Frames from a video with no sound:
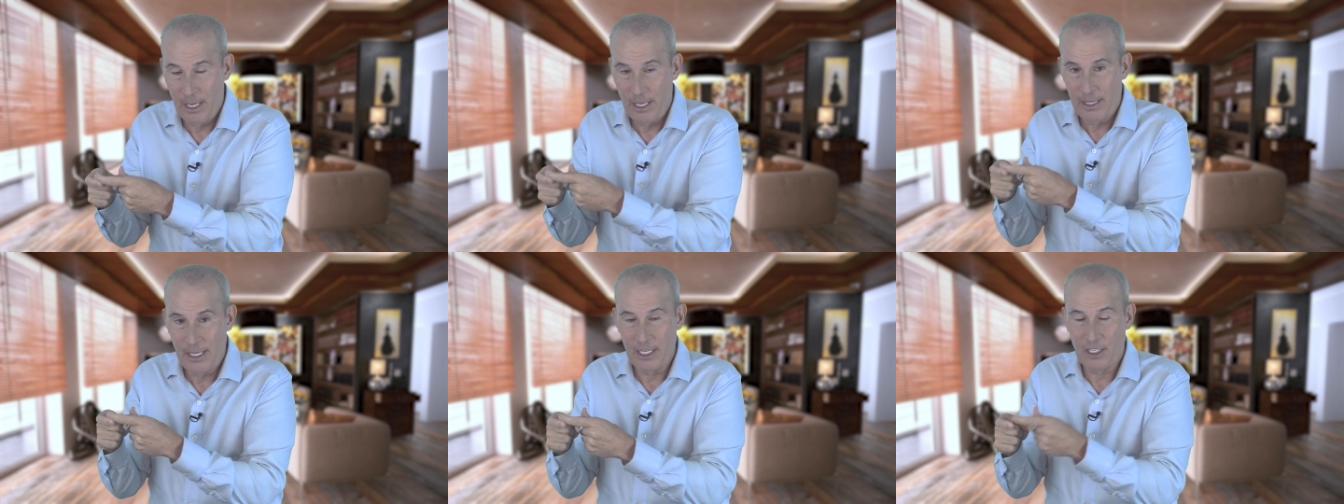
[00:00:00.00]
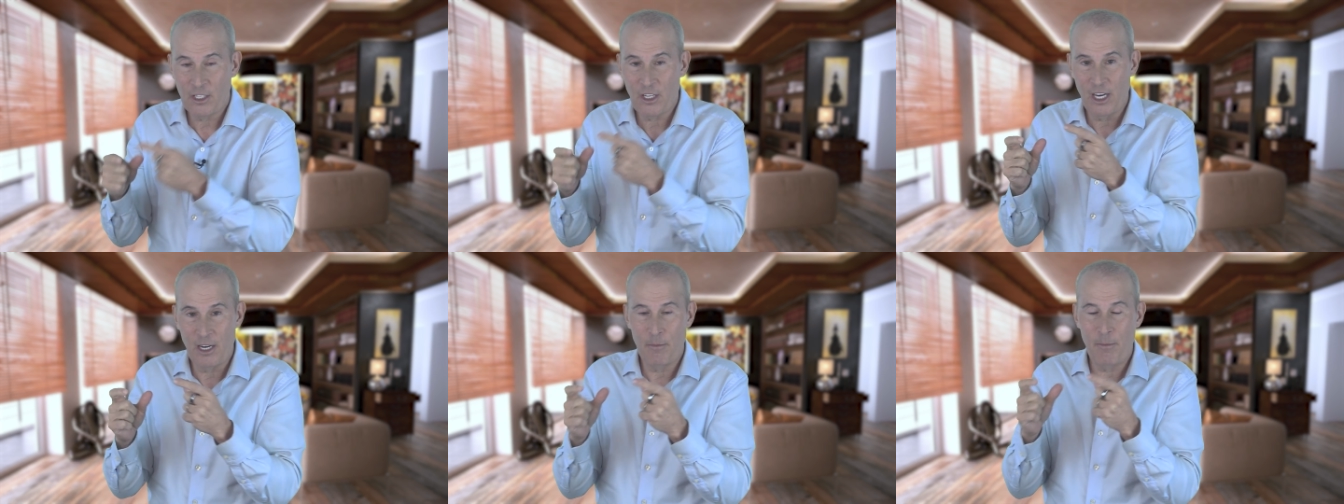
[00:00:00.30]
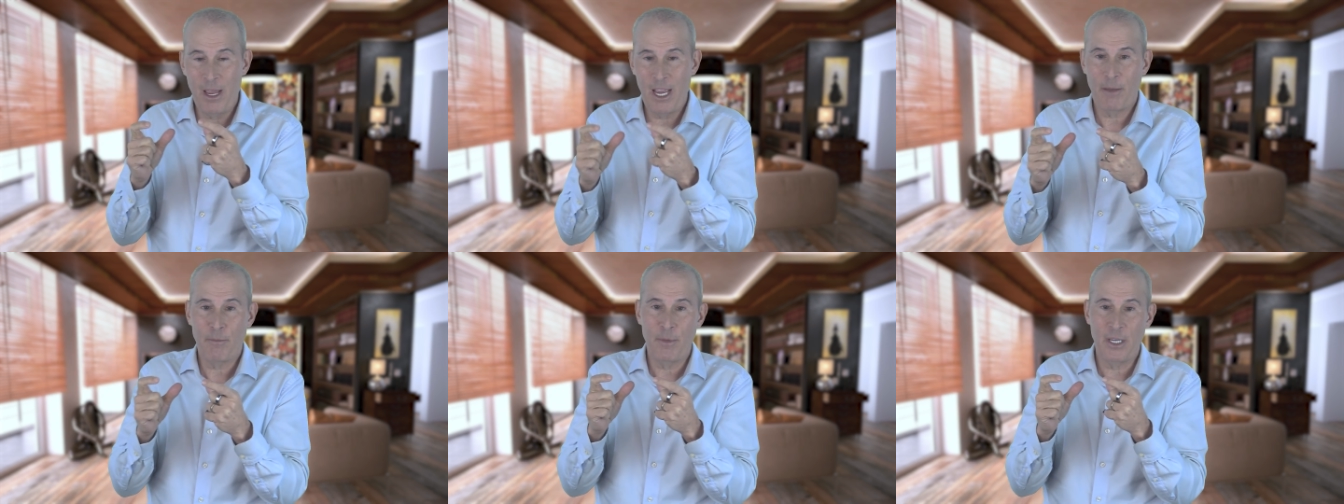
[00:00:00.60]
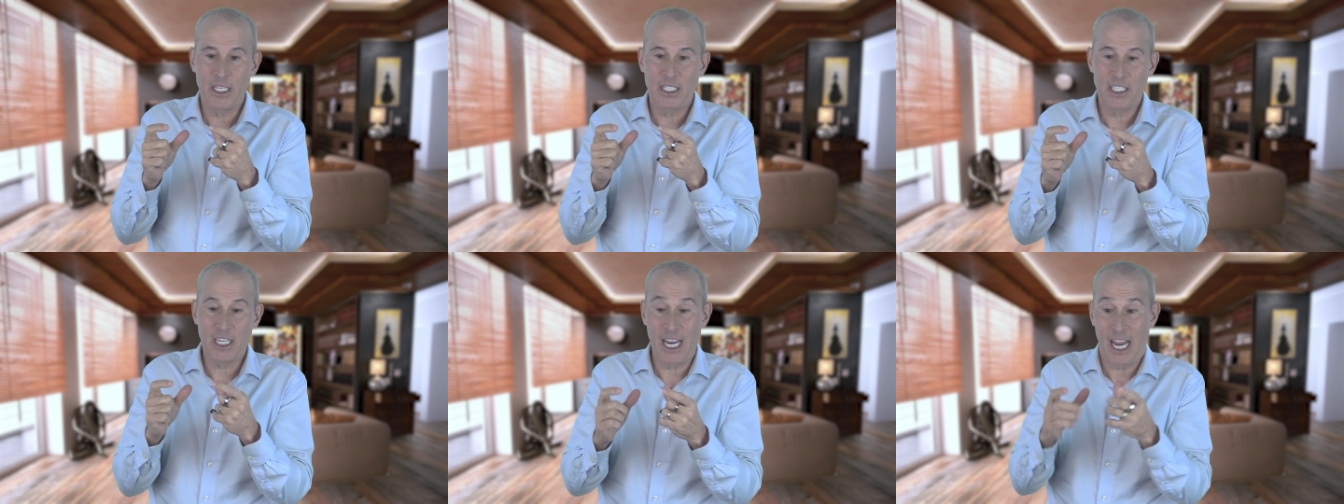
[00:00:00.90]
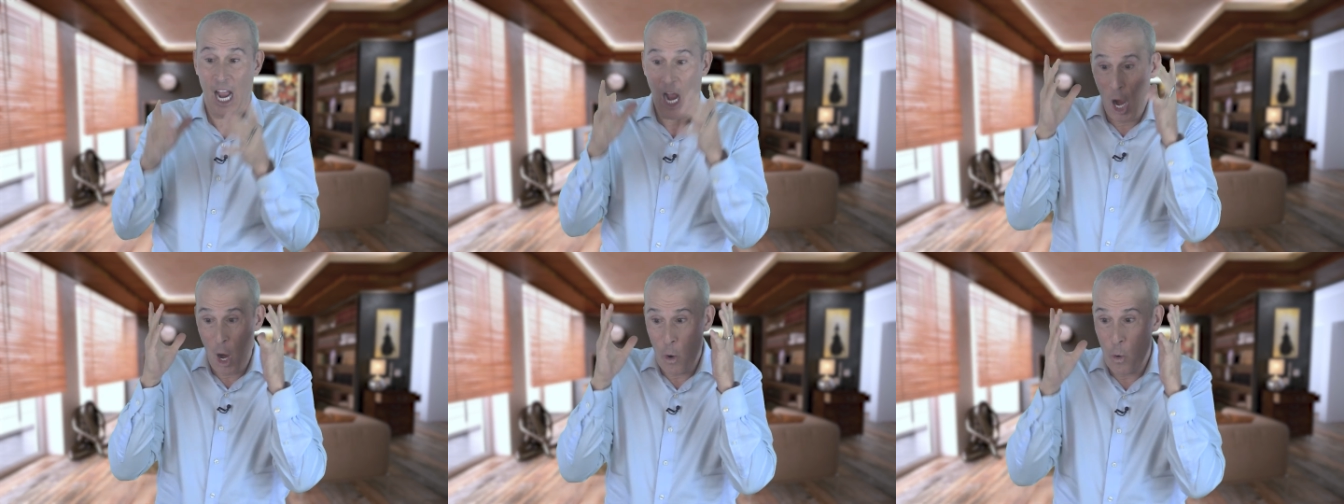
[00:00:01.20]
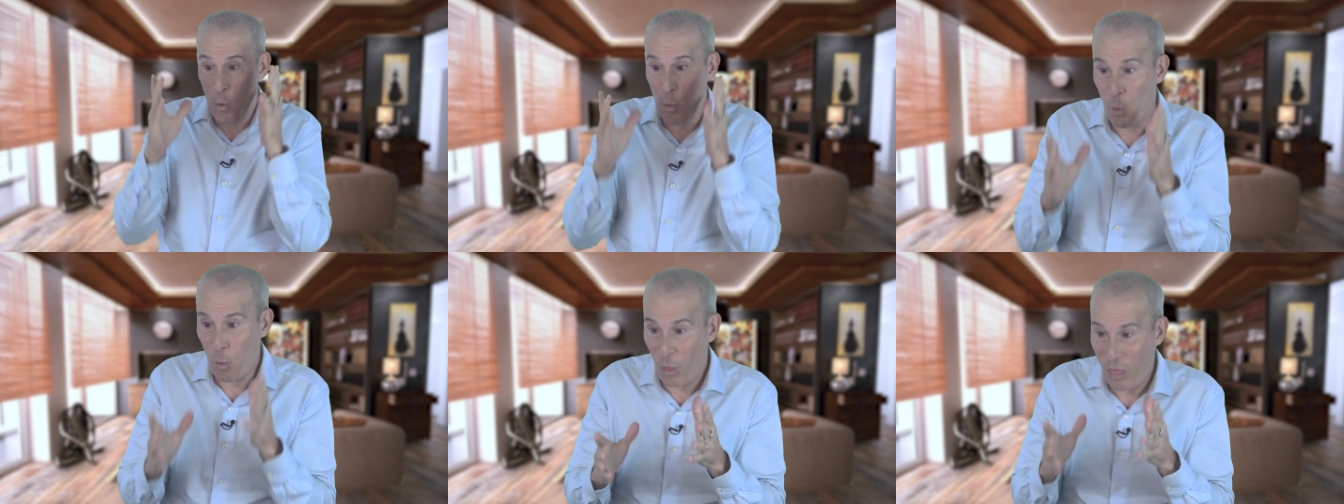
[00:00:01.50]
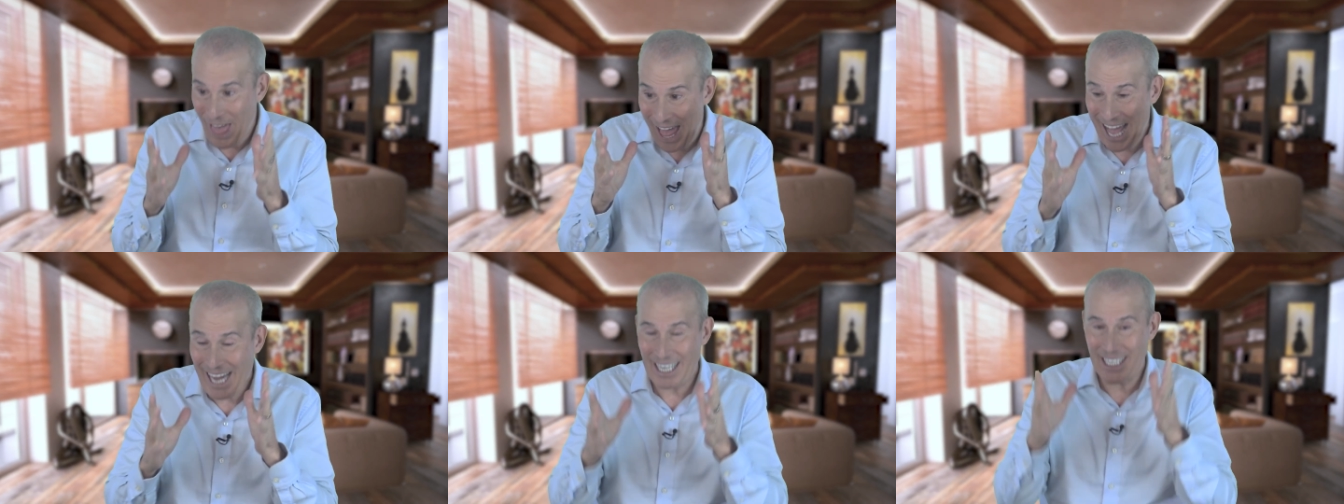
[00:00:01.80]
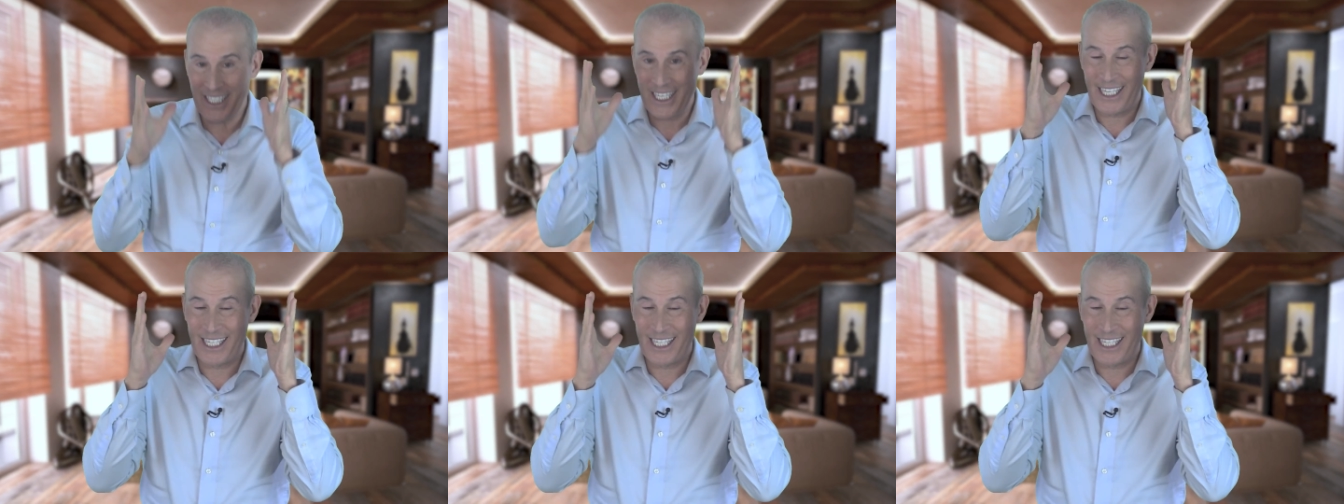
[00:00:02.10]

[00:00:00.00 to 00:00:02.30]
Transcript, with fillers: that's going to make me say, oh, that is